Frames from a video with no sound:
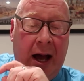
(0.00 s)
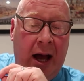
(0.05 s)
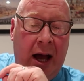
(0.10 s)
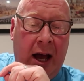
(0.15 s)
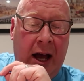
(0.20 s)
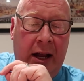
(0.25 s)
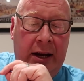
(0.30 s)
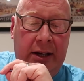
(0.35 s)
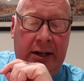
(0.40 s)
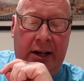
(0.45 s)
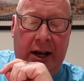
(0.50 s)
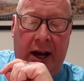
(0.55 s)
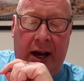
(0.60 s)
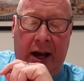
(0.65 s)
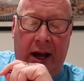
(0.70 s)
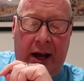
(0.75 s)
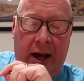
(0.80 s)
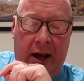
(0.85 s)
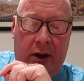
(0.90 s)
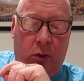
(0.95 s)

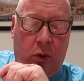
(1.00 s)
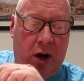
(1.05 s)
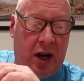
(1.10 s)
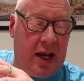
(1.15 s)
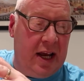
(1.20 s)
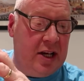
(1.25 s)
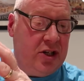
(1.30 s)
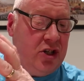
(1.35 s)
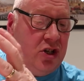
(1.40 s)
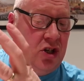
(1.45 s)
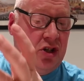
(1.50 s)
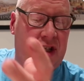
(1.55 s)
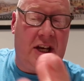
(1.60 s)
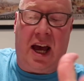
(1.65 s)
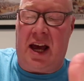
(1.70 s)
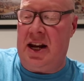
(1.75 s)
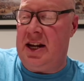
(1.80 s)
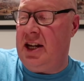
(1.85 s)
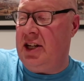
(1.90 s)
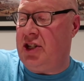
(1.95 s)
And what it is, you just
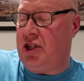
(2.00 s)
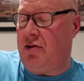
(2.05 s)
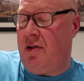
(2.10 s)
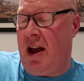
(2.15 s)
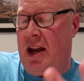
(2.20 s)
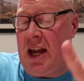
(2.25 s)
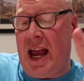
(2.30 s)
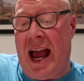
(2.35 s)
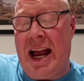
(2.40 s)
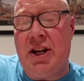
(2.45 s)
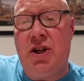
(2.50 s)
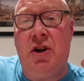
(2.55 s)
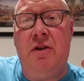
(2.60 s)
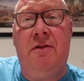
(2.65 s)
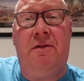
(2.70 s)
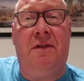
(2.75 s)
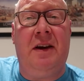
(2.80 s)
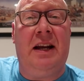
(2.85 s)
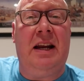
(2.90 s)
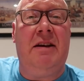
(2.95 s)
get an Easter egg and
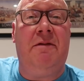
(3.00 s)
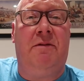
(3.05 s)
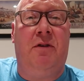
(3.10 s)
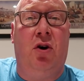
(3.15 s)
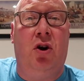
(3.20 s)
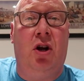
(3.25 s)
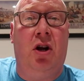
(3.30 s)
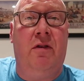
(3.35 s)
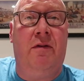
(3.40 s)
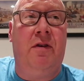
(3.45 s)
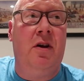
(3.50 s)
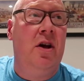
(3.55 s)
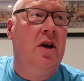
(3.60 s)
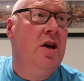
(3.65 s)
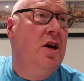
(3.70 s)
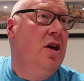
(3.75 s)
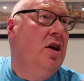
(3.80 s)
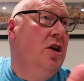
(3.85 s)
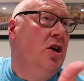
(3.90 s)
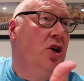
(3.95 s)
you fill it full of
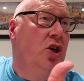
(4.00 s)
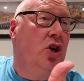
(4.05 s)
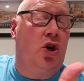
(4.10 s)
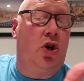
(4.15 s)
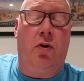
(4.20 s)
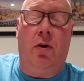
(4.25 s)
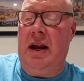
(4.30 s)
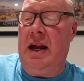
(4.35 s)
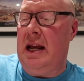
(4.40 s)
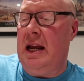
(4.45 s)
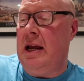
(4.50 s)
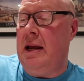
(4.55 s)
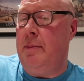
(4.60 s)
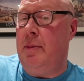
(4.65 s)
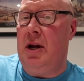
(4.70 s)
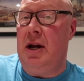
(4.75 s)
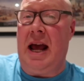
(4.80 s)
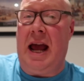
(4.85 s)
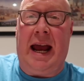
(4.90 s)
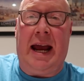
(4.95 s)

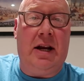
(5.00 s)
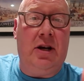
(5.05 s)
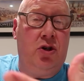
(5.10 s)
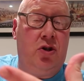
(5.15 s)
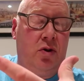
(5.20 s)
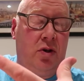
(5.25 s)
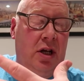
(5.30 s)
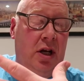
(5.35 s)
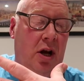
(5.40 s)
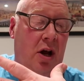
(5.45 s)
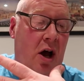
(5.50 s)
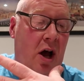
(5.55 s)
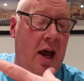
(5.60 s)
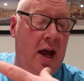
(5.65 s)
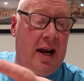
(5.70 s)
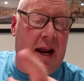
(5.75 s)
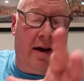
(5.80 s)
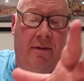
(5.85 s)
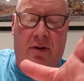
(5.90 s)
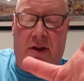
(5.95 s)
cream and angel
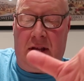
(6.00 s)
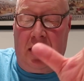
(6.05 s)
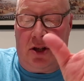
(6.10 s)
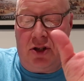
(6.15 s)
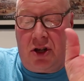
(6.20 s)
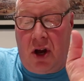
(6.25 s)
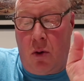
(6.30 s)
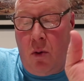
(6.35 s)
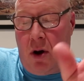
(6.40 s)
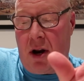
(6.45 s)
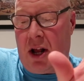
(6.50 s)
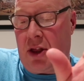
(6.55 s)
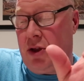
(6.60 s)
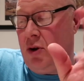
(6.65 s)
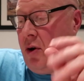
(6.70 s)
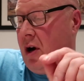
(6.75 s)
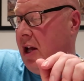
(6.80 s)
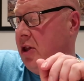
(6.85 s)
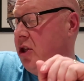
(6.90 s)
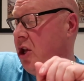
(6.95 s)
delight and everything. So what I
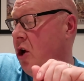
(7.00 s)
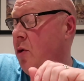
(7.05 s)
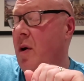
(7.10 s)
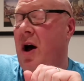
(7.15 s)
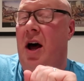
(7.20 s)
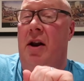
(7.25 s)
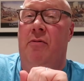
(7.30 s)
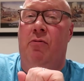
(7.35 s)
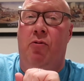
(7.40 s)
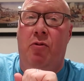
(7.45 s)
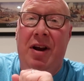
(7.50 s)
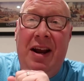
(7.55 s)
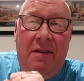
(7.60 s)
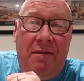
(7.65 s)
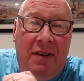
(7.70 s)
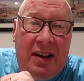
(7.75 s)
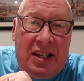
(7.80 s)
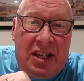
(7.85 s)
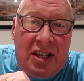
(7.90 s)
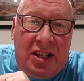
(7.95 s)
thought I'd do, I'd
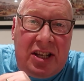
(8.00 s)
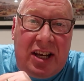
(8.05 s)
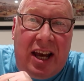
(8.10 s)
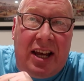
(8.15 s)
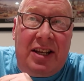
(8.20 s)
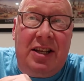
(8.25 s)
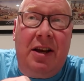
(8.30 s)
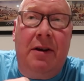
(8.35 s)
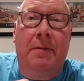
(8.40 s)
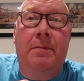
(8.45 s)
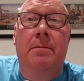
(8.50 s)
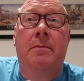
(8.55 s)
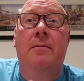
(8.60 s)
revisit it.